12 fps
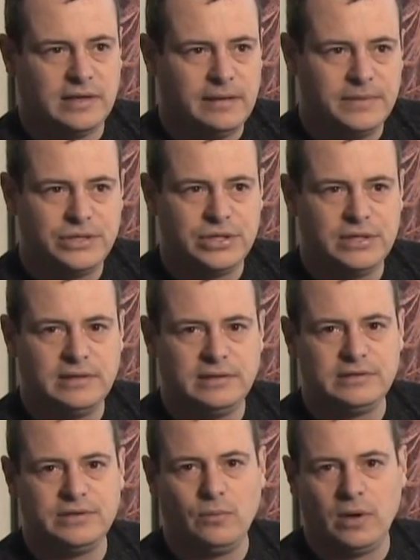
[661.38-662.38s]

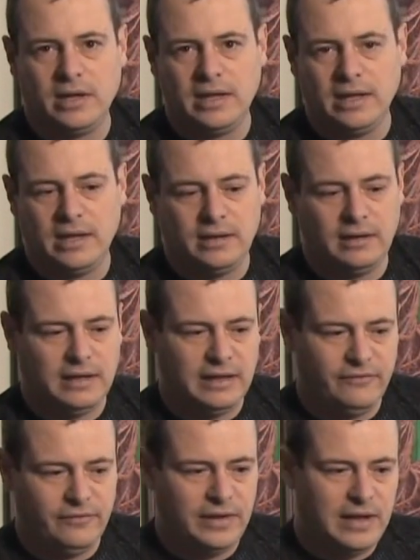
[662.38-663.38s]
images. You want to get,
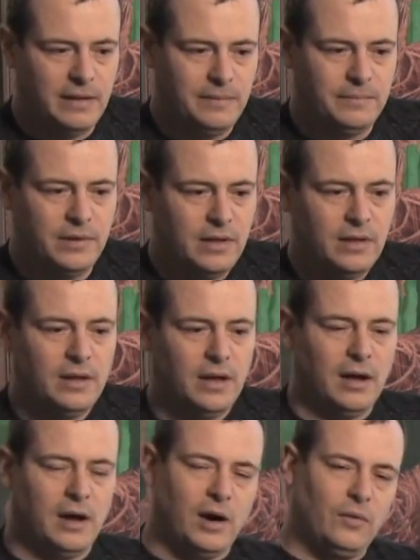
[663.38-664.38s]
give him
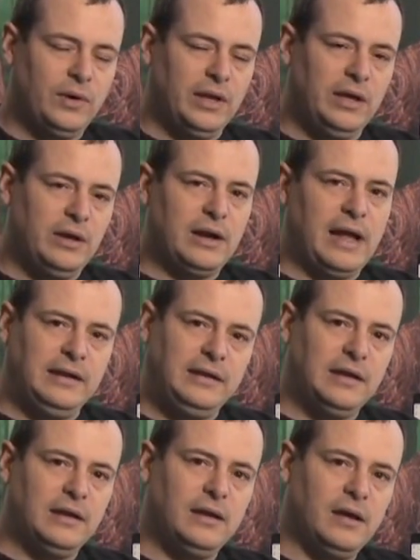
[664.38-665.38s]
uh, a really good
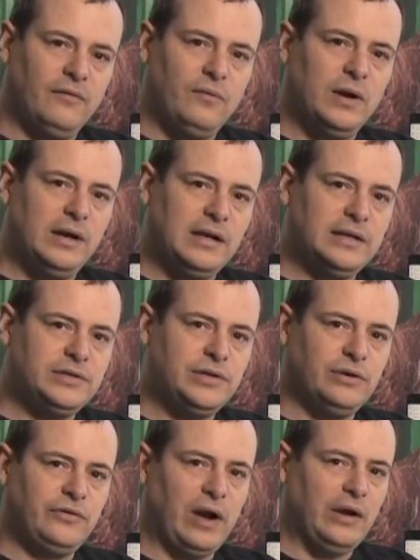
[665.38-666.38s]
idea of what it is
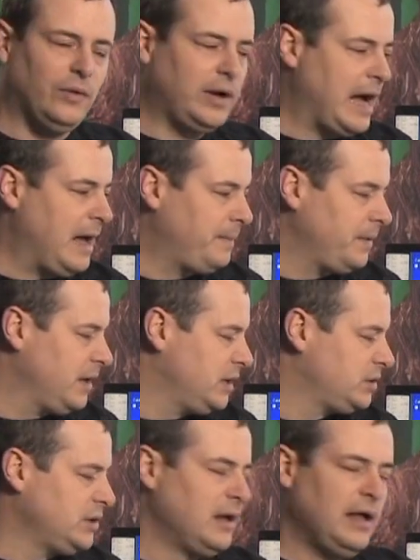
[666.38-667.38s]
you're trying to
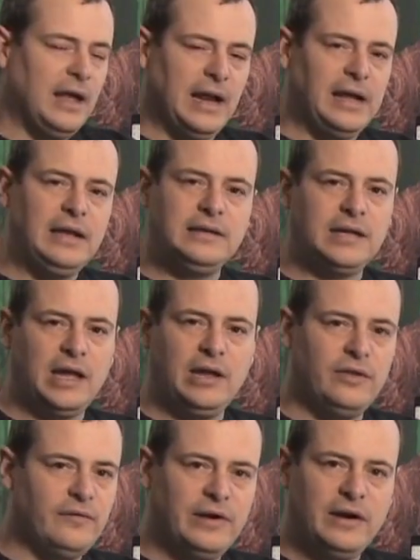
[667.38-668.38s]
accomplish. And I can tell
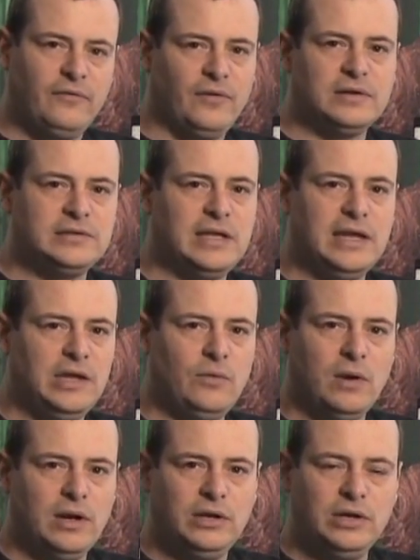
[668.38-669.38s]
you the very first thing you
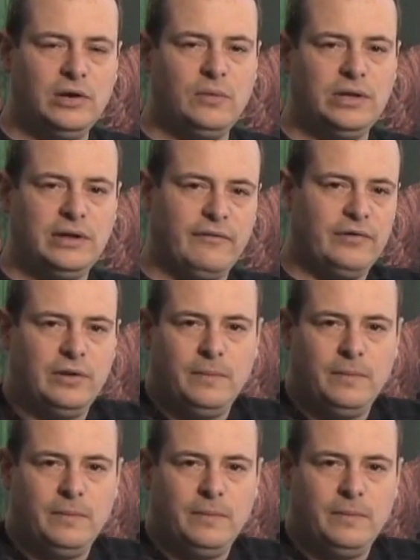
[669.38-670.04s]
want to do whenever you